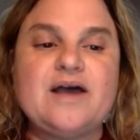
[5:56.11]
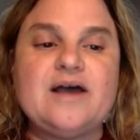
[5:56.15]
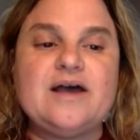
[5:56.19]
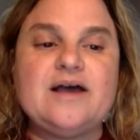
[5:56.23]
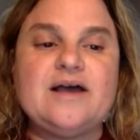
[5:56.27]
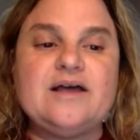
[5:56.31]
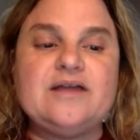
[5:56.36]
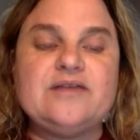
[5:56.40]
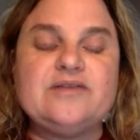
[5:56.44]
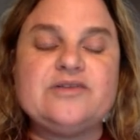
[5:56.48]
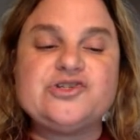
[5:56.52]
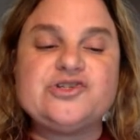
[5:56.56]

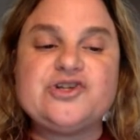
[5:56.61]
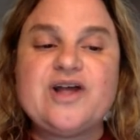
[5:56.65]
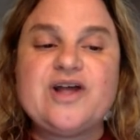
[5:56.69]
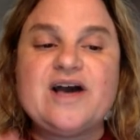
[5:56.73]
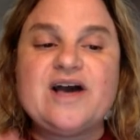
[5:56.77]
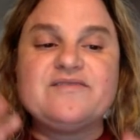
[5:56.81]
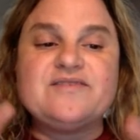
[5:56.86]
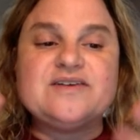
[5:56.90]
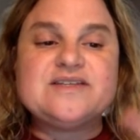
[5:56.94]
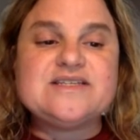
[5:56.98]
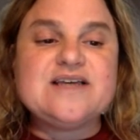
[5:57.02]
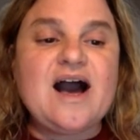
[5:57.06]
should have a
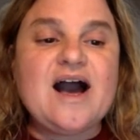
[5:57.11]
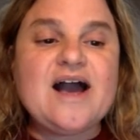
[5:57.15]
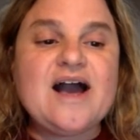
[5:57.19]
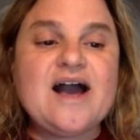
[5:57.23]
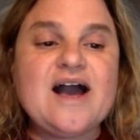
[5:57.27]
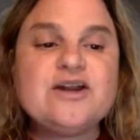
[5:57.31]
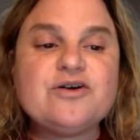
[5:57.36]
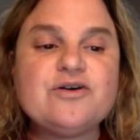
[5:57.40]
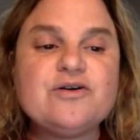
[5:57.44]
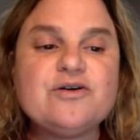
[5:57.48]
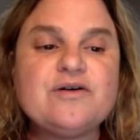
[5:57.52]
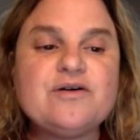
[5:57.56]

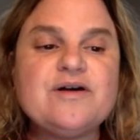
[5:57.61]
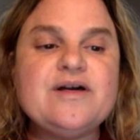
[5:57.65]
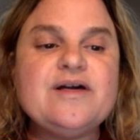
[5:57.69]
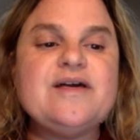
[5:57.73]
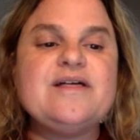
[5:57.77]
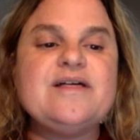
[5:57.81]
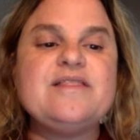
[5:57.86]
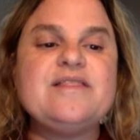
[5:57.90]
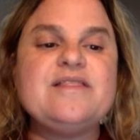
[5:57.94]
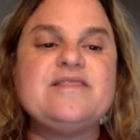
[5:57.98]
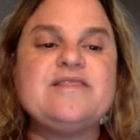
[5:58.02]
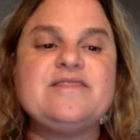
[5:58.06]
title
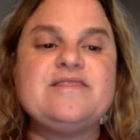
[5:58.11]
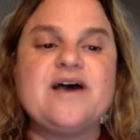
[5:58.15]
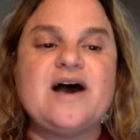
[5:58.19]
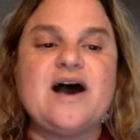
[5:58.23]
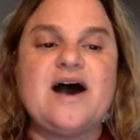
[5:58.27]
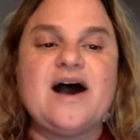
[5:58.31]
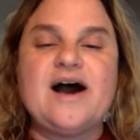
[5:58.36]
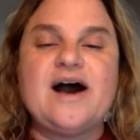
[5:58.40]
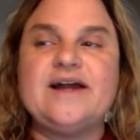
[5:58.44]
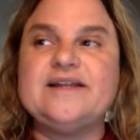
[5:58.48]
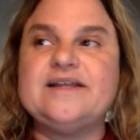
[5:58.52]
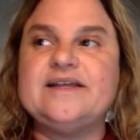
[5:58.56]

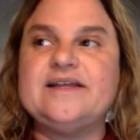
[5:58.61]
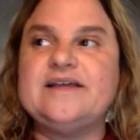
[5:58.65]
that